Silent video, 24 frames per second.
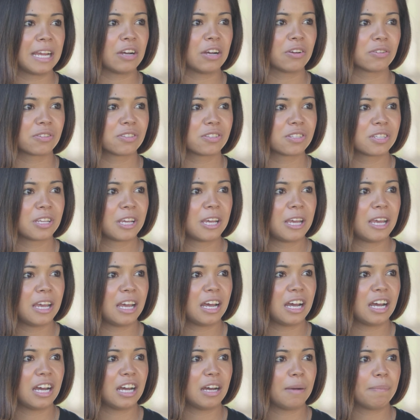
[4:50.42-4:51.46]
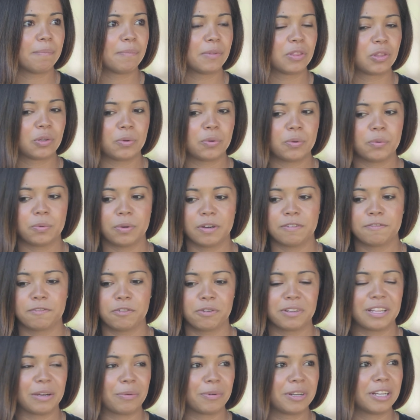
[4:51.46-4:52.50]
else through a
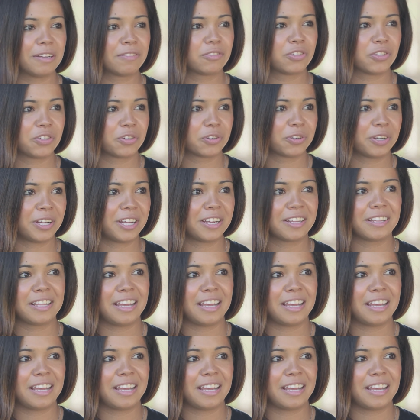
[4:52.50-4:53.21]
food that we love to create,